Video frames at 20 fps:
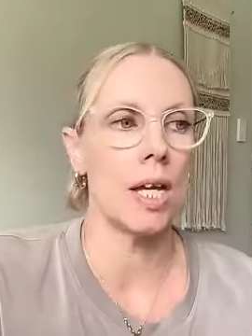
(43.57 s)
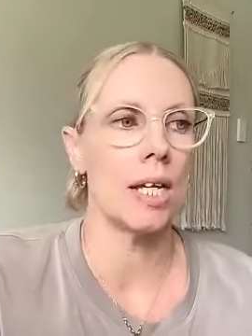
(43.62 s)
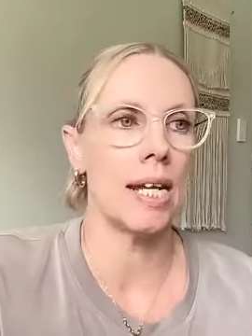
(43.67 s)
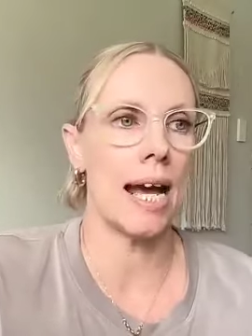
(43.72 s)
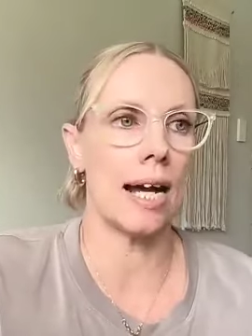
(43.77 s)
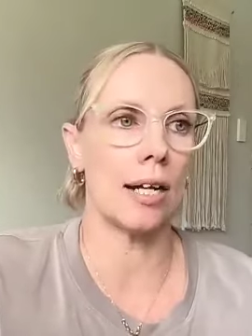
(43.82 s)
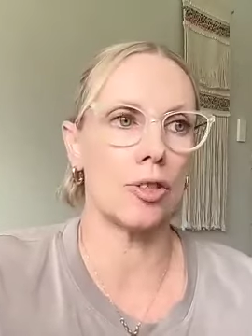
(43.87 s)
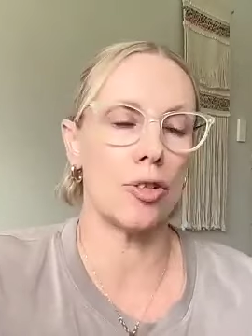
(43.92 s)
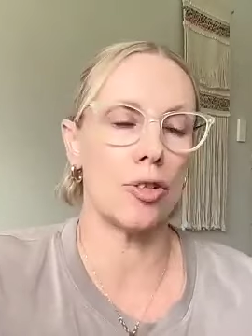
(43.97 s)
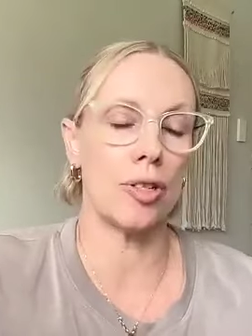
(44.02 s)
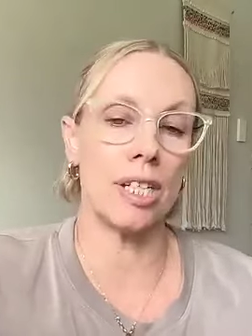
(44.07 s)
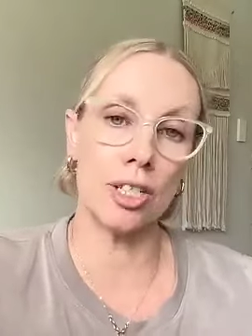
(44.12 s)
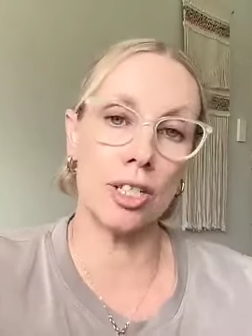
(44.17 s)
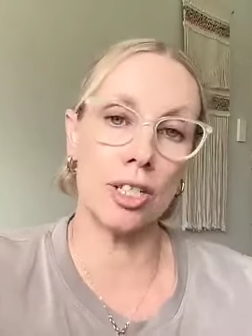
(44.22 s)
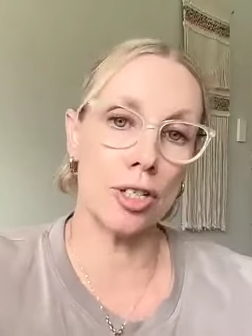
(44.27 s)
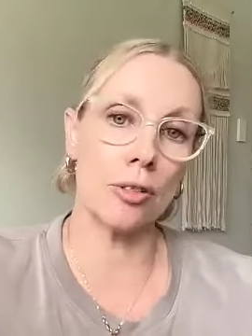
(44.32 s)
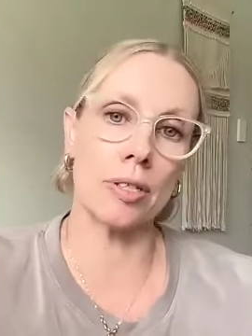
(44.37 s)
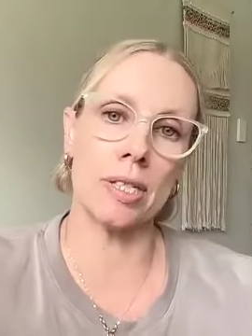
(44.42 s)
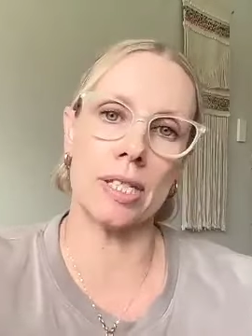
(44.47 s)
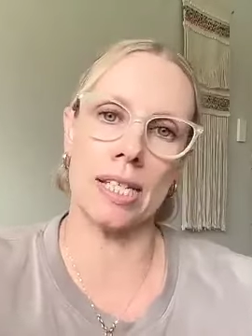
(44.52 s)
Now,
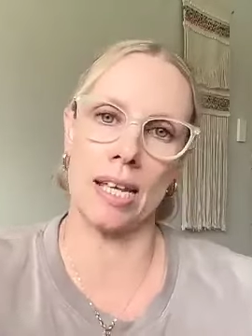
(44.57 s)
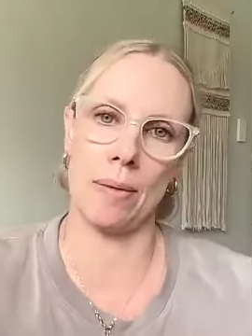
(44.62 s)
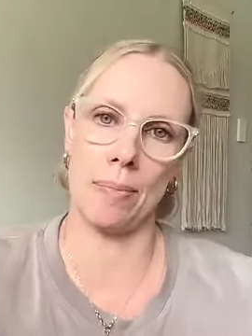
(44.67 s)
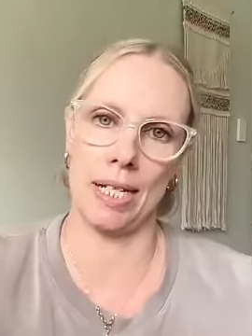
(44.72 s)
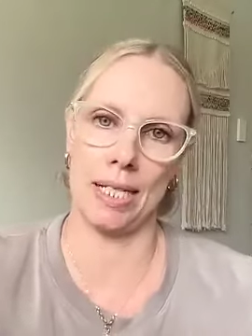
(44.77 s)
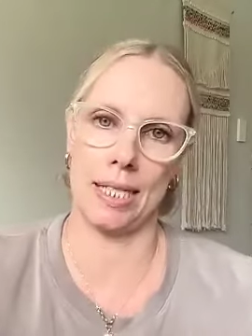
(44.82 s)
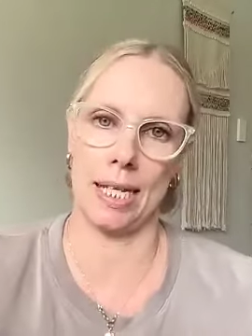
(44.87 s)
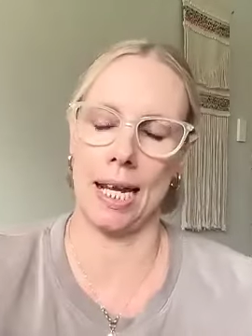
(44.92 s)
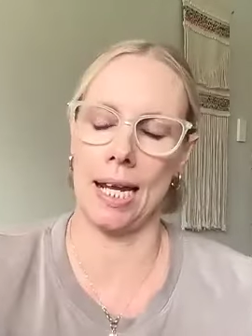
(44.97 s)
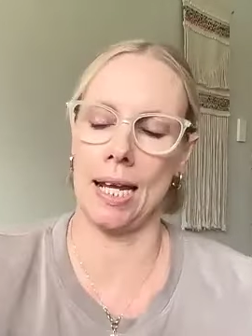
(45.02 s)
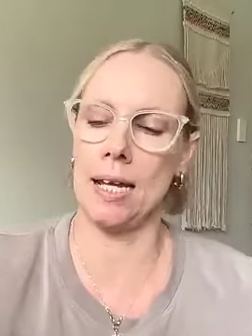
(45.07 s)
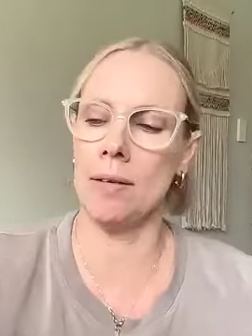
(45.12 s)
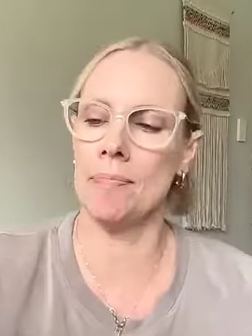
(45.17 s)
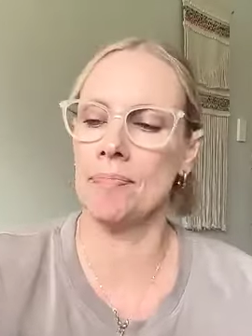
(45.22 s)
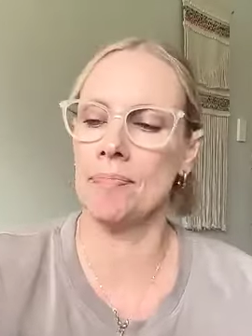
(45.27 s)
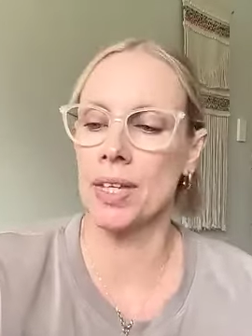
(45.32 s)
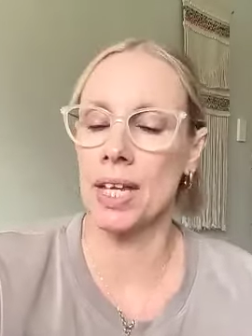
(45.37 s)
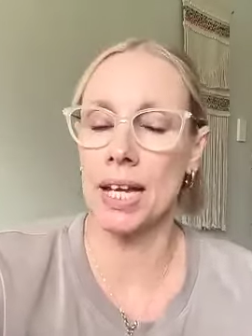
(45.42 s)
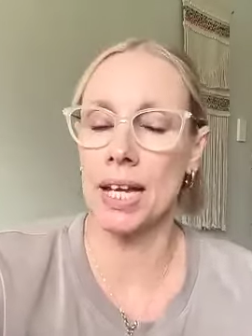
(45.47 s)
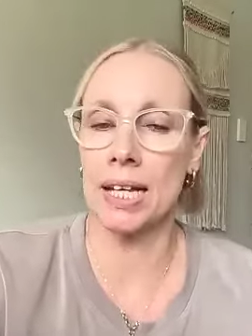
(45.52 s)
traditional CBT
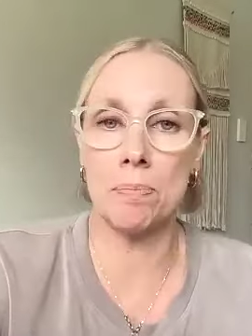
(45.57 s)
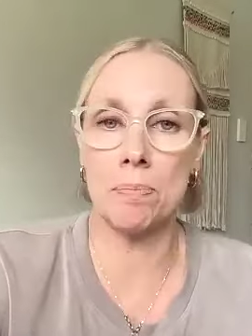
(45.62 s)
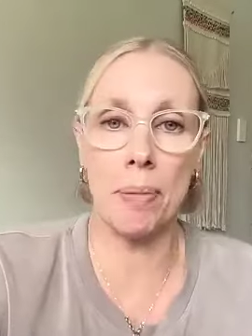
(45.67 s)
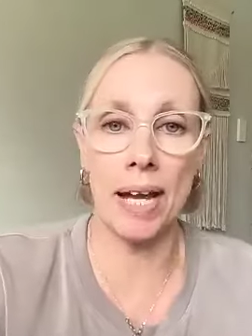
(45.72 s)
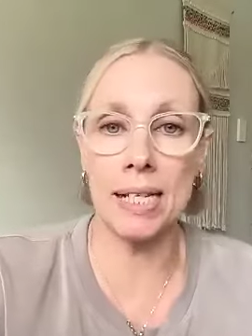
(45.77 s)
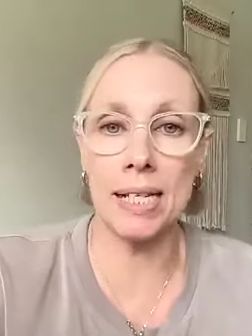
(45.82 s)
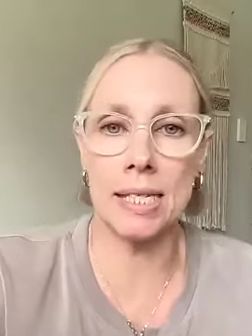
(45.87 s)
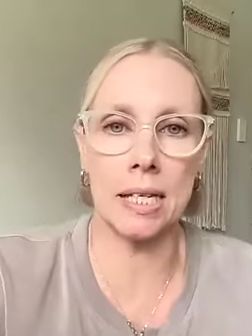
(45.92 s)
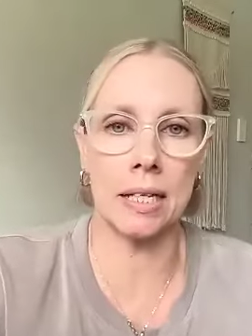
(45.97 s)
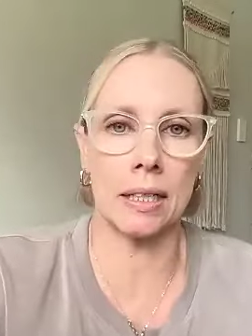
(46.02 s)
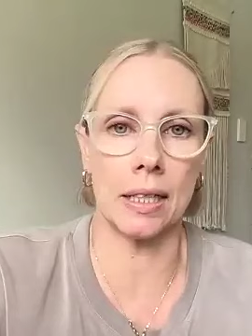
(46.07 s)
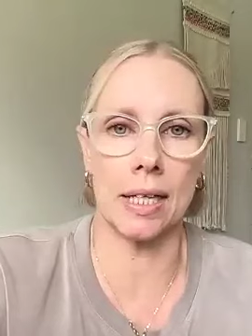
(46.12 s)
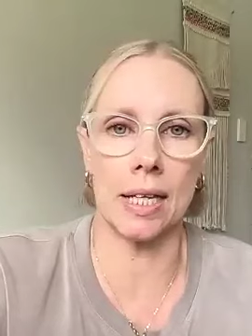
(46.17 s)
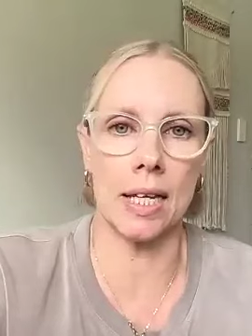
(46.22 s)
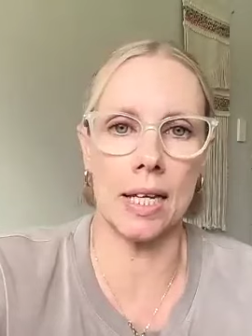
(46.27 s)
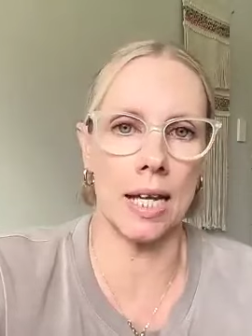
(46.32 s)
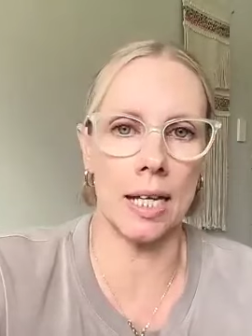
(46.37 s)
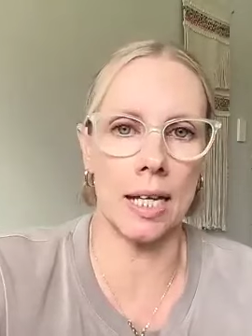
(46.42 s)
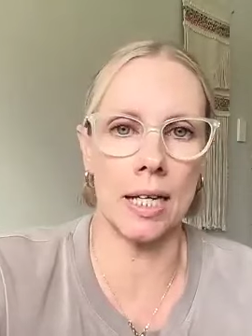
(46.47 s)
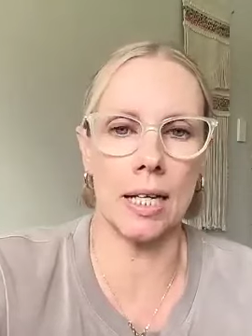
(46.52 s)
is
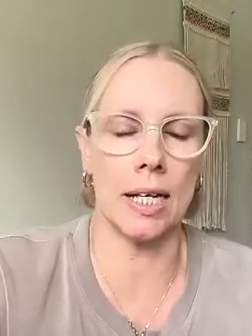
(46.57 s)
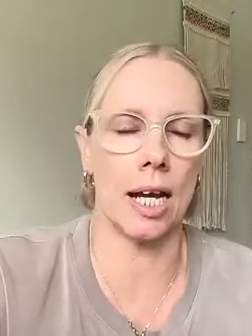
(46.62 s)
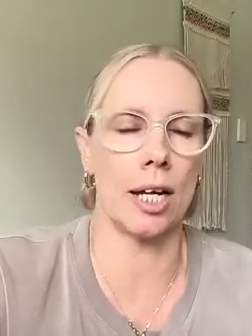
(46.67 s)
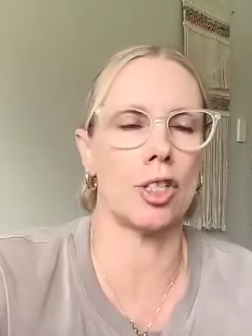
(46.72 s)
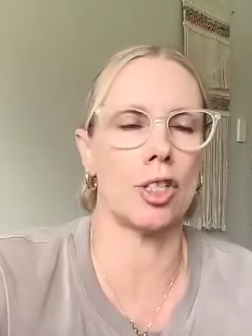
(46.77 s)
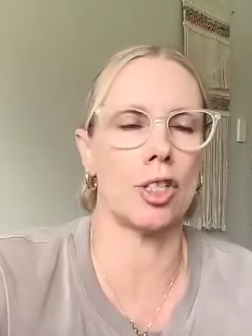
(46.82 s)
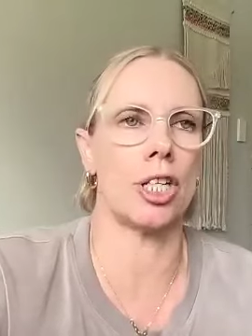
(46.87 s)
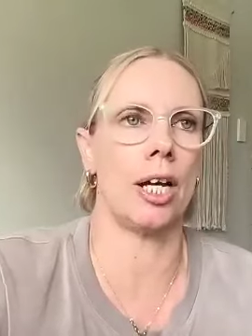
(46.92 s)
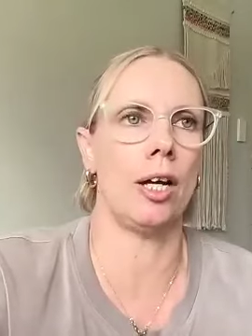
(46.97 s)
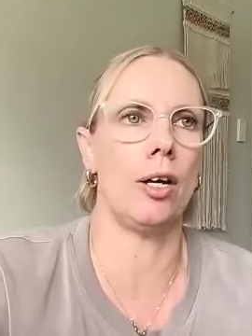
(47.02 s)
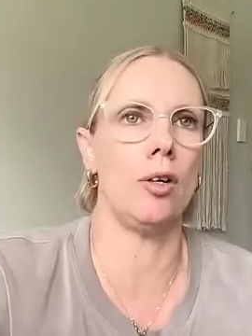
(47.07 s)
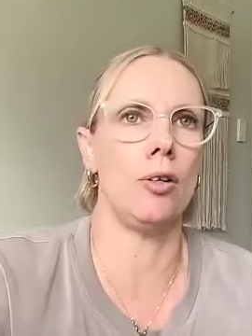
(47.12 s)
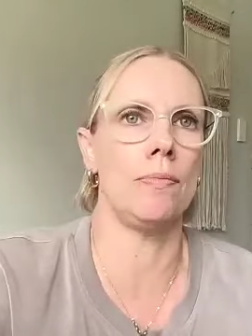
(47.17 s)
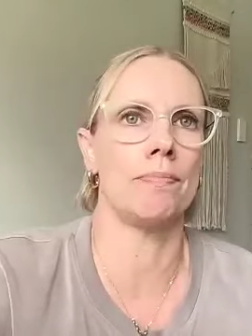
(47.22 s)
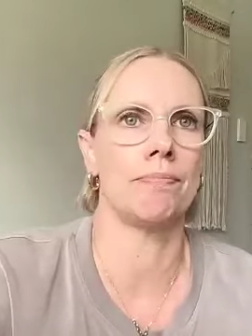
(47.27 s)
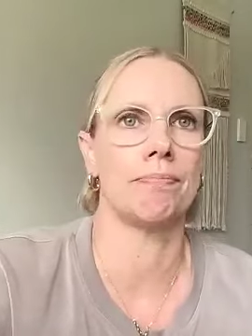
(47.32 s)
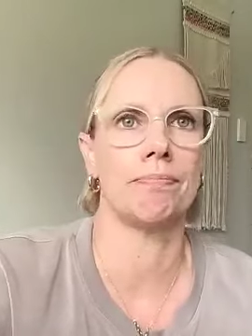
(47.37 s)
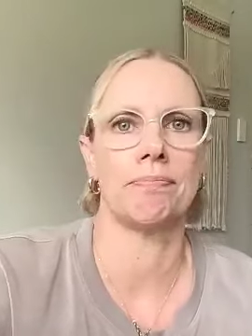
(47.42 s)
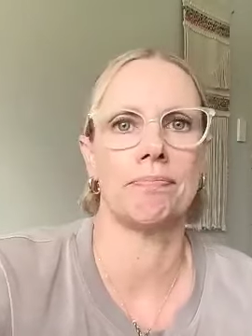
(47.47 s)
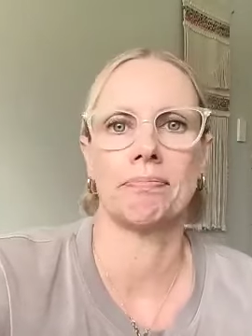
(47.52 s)
basically, in a nutshell,